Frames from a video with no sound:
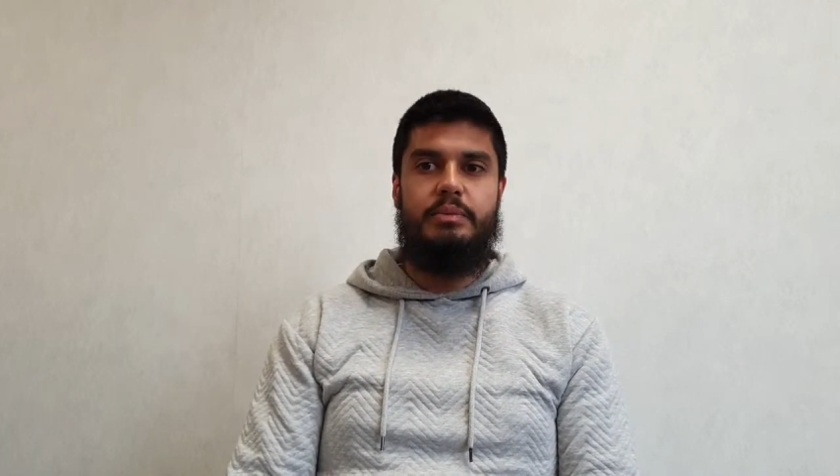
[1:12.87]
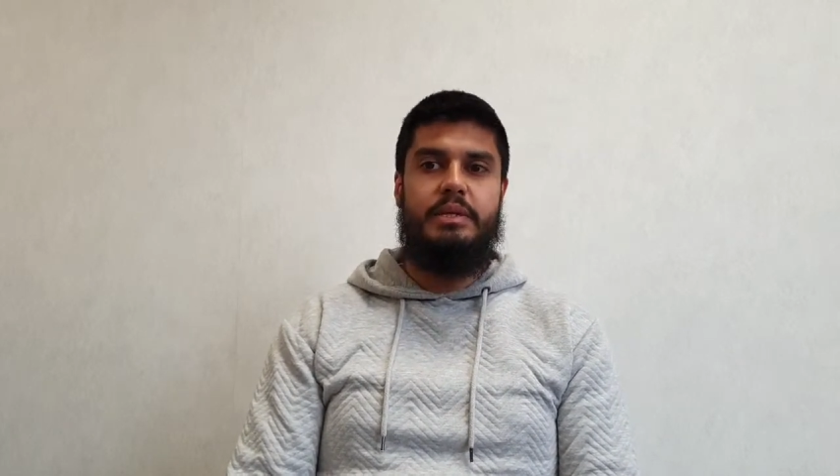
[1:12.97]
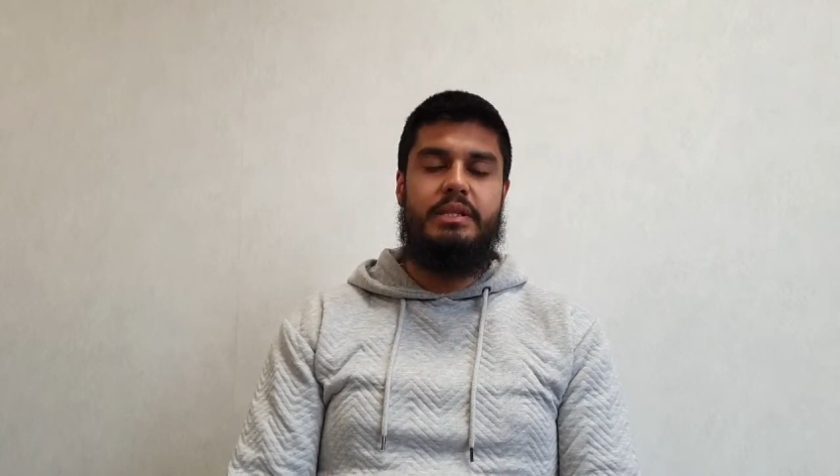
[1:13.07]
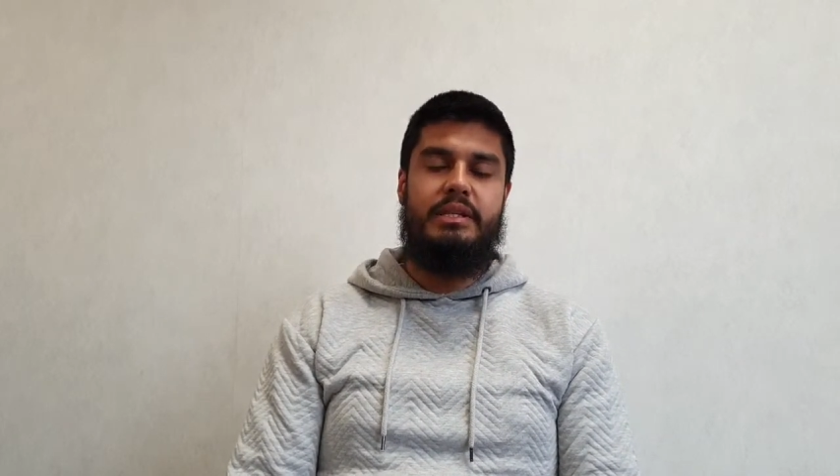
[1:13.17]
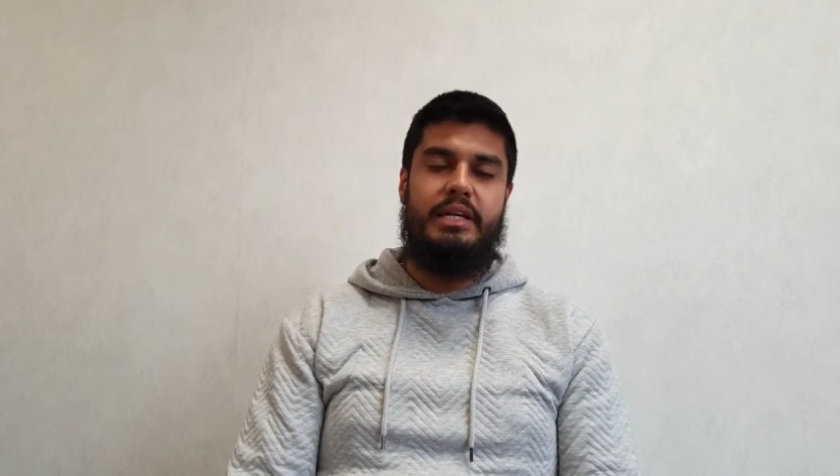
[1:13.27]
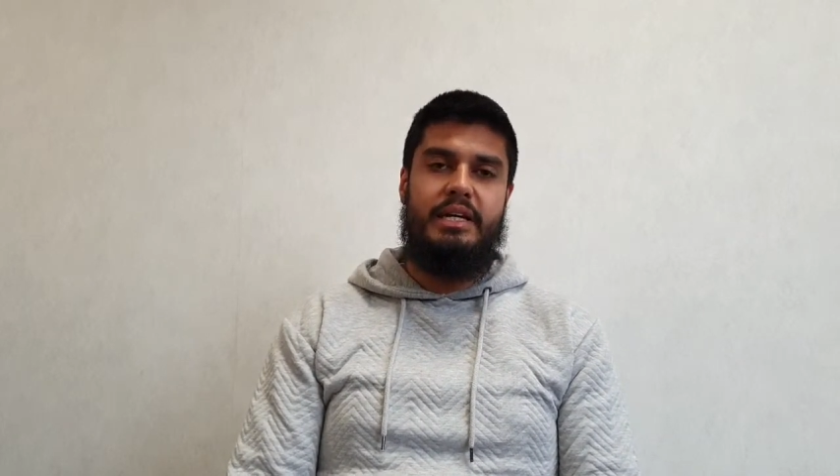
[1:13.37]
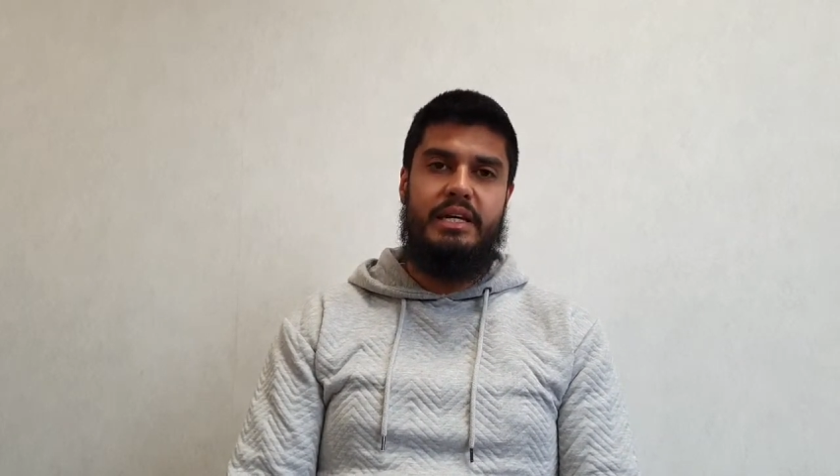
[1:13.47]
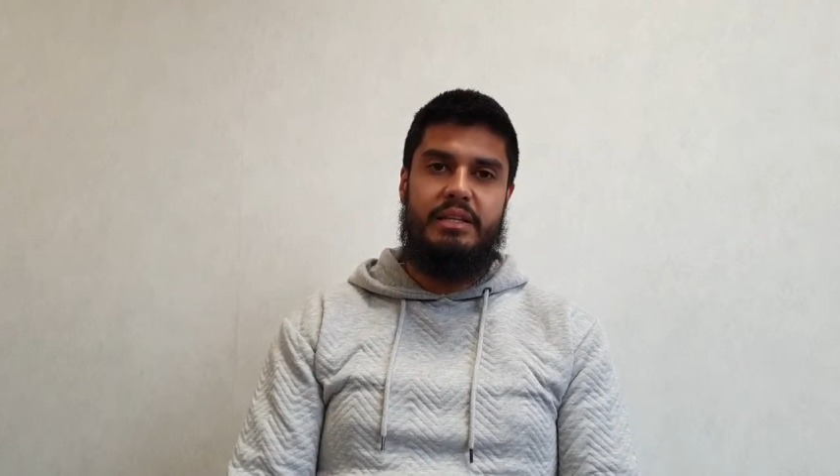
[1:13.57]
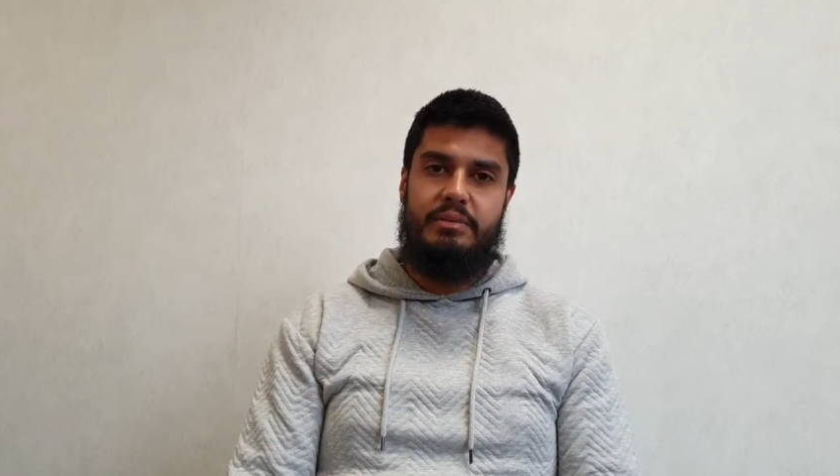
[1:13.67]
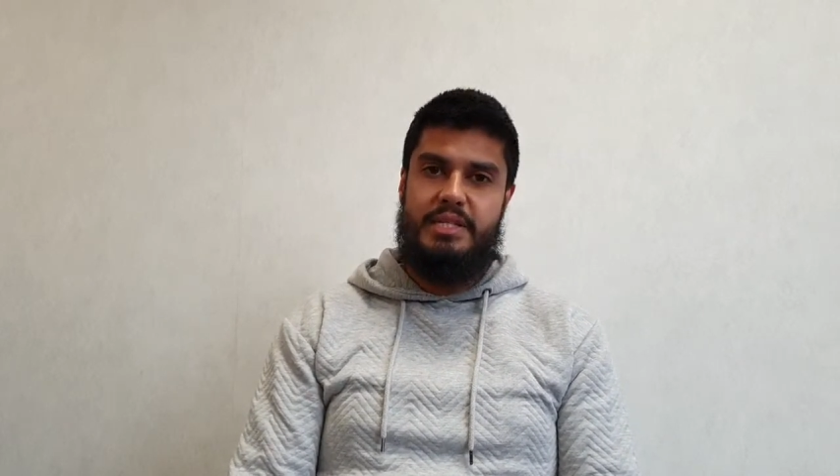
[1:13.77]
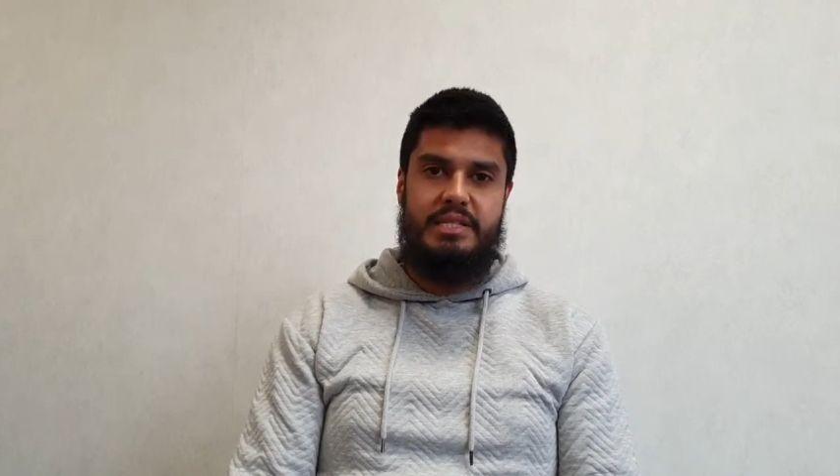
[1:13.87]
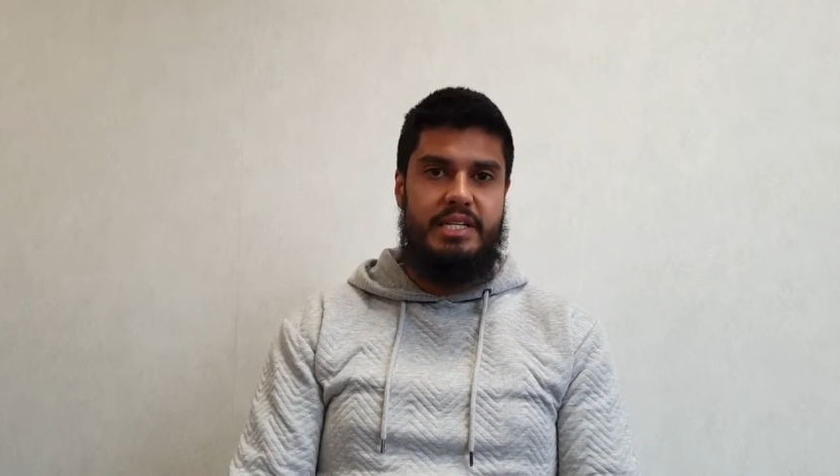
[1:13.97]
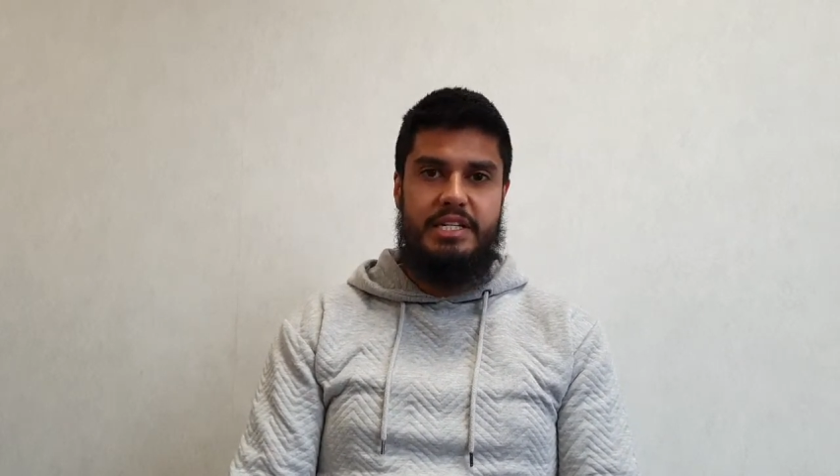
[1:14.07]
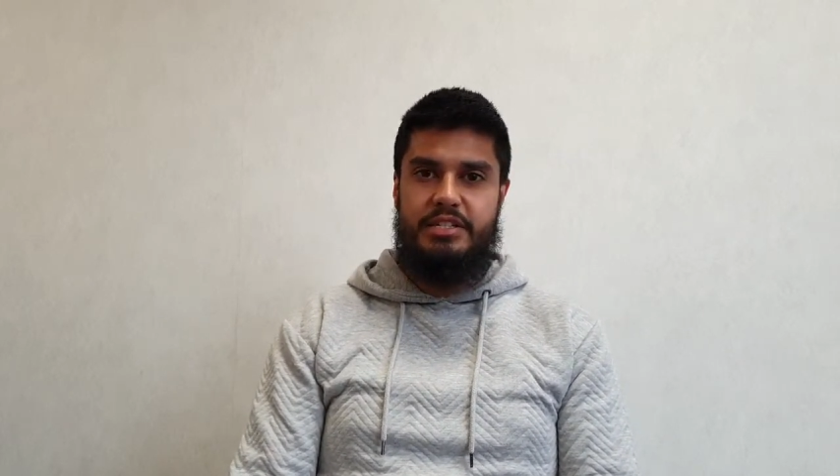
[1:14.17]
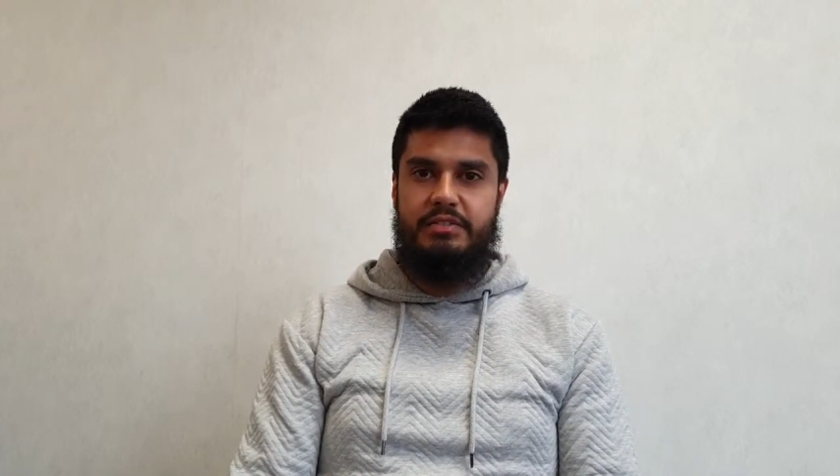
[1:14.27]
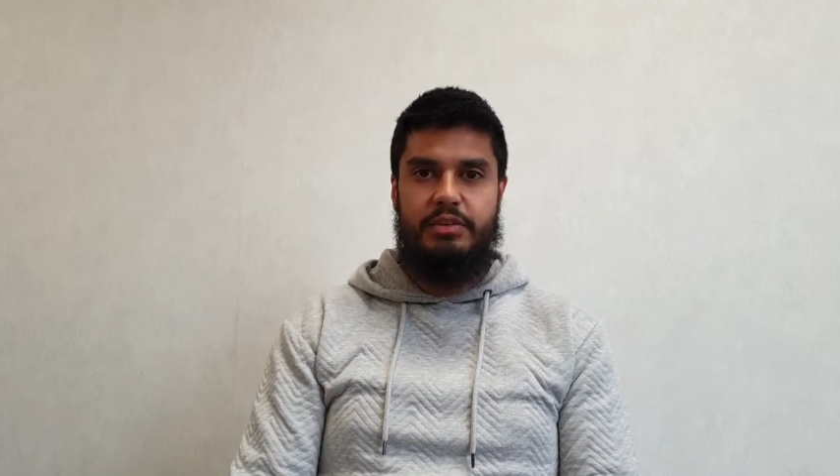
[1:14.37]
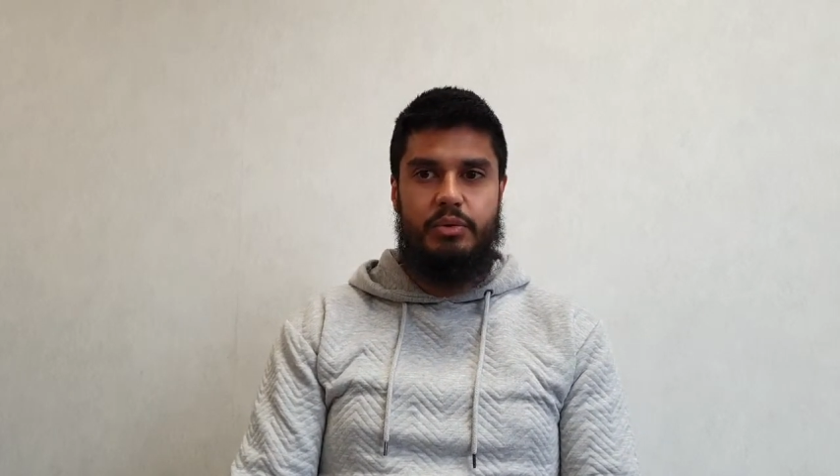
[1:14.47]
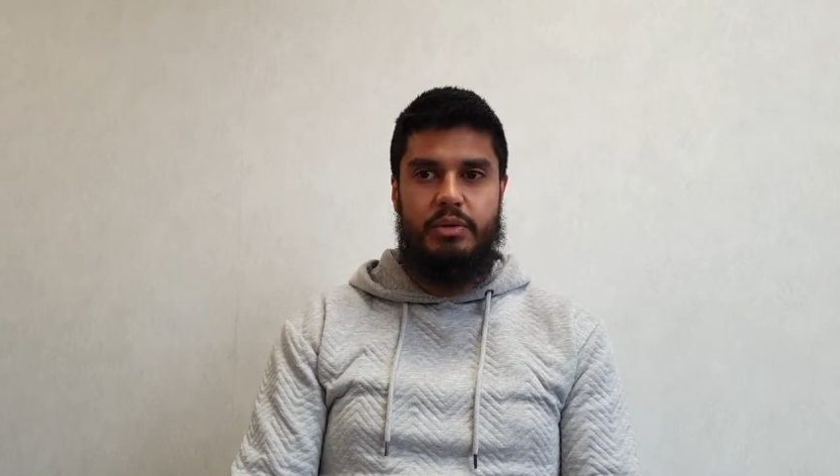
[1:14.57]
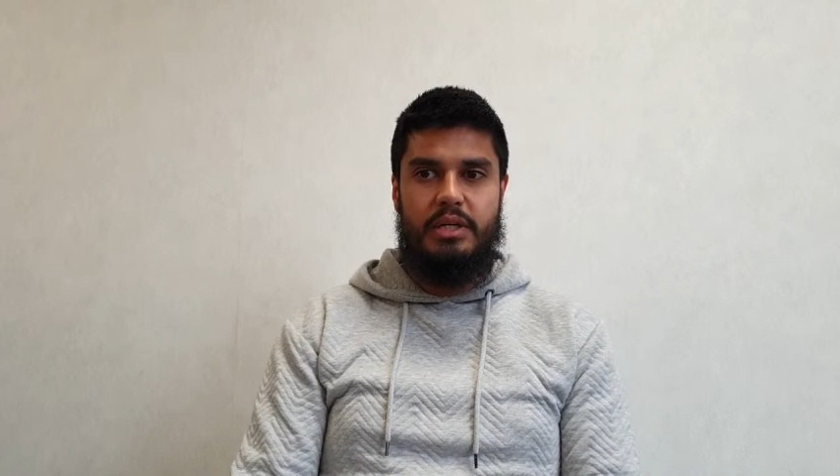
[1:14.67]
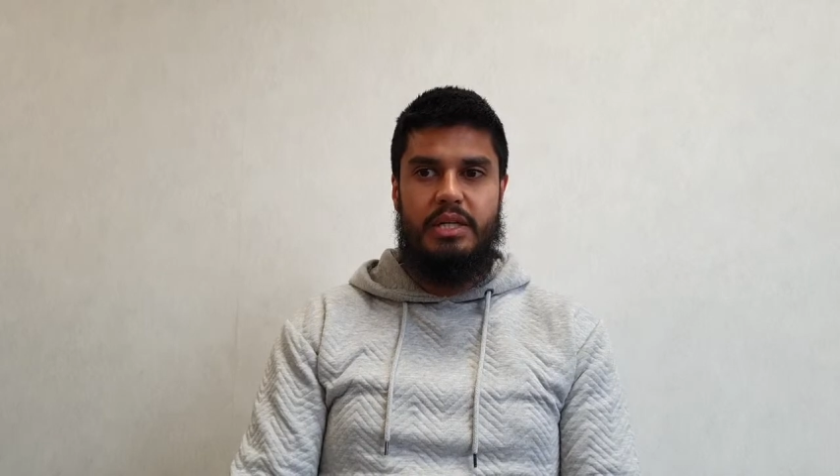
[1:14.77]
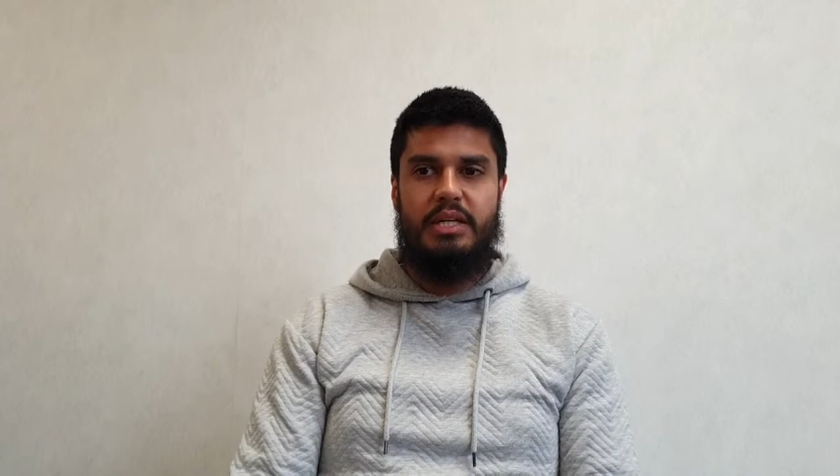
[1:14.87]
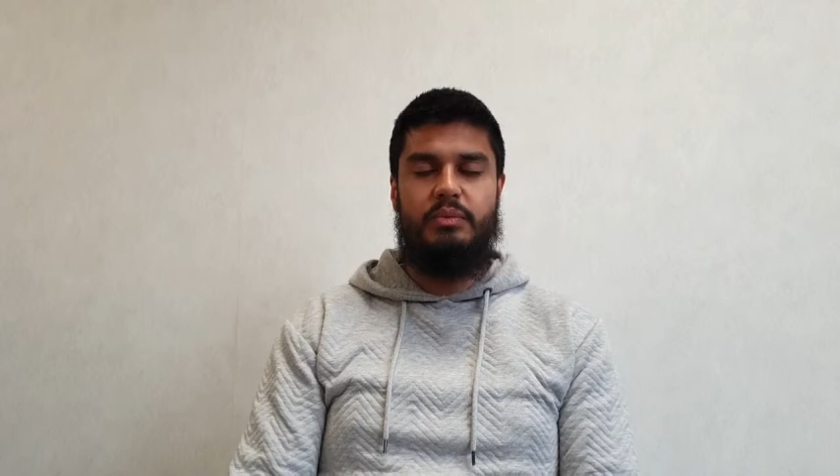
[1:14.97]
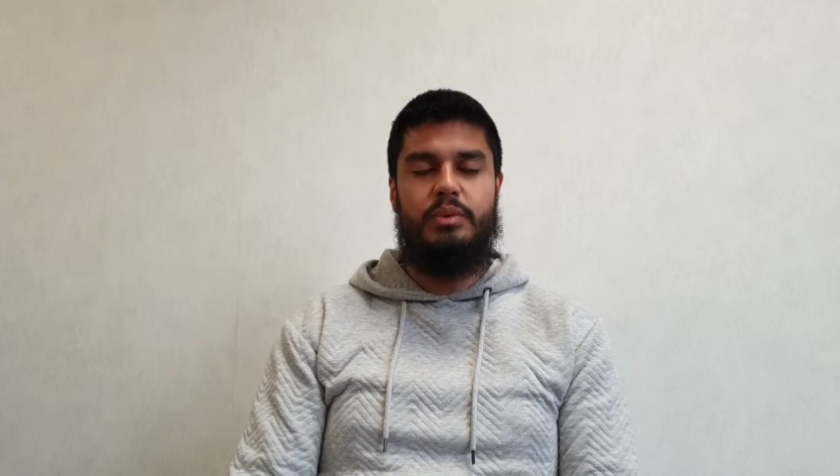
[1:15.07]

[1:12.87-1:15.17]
with the recitation of the Qur'an,